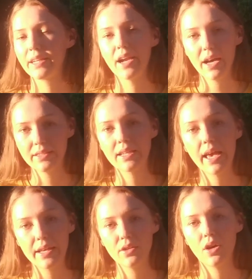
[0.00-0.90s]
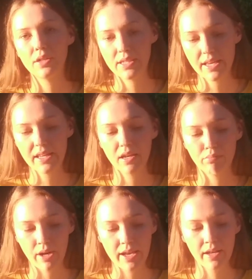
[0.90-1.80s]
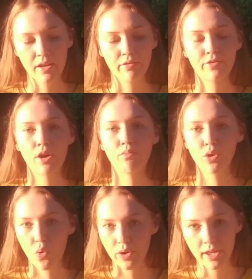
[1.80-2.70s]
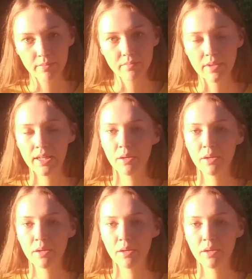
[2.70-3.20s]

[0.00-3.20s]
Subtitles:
did not intend on taking a break from recording and